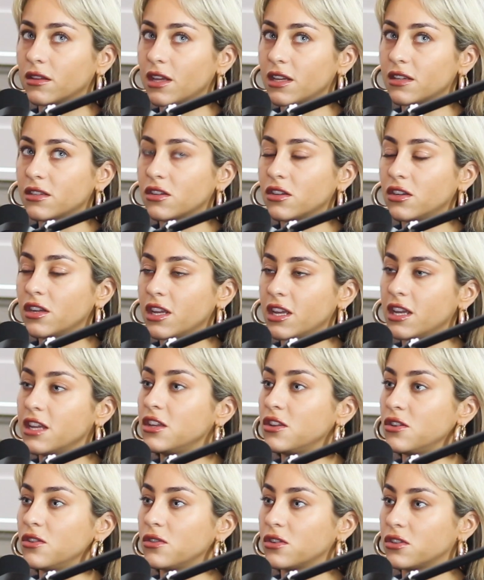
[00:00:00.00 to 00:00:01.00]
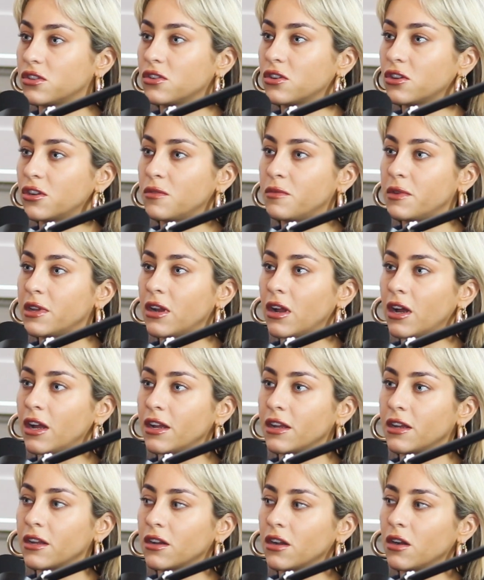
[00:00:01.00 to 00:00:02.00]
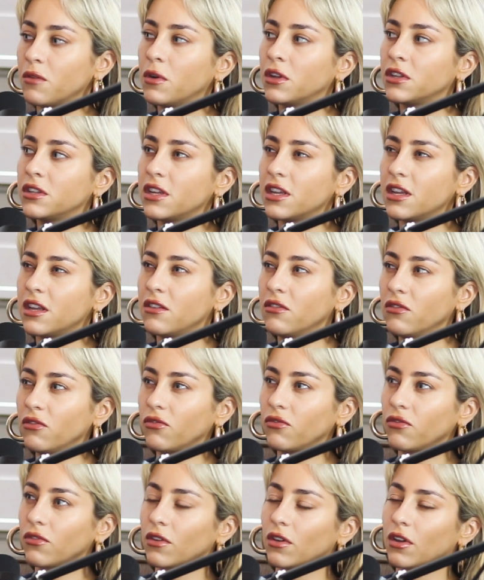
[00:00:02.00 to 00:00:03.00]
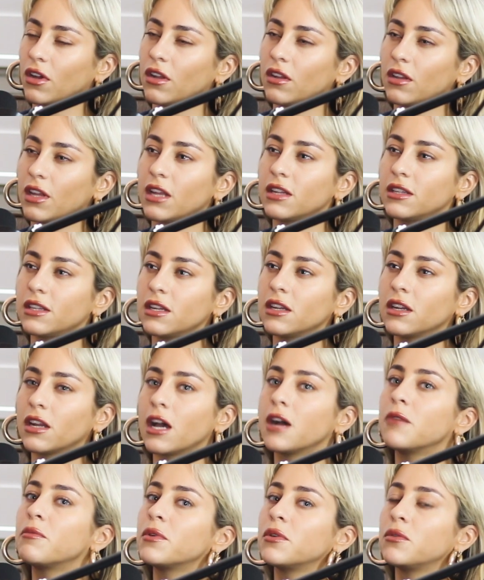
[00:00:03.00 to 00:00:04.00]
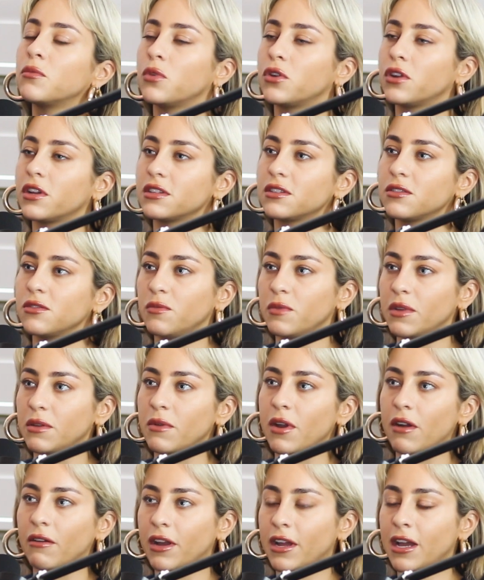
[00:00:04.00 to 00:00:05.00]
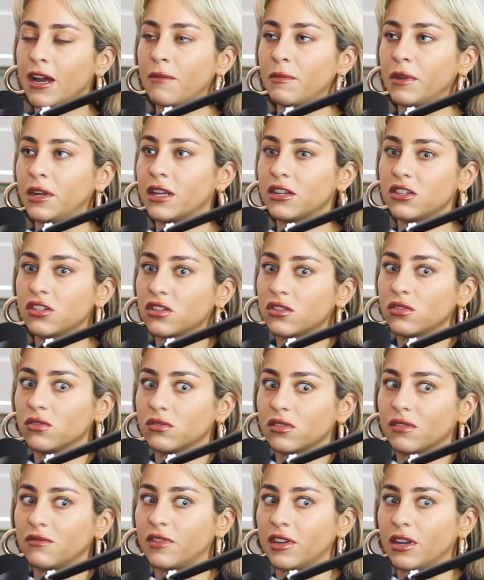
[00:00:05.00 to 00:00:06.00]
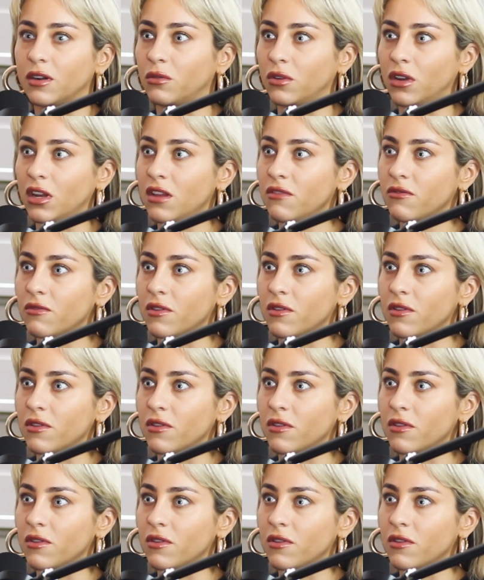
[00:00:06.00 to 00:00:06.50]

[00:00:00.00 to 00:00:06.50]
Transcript: That's going to hit you, because you're going to be like, I wonder if that didn't happen, would I still be where I am? And that's just not something I want to live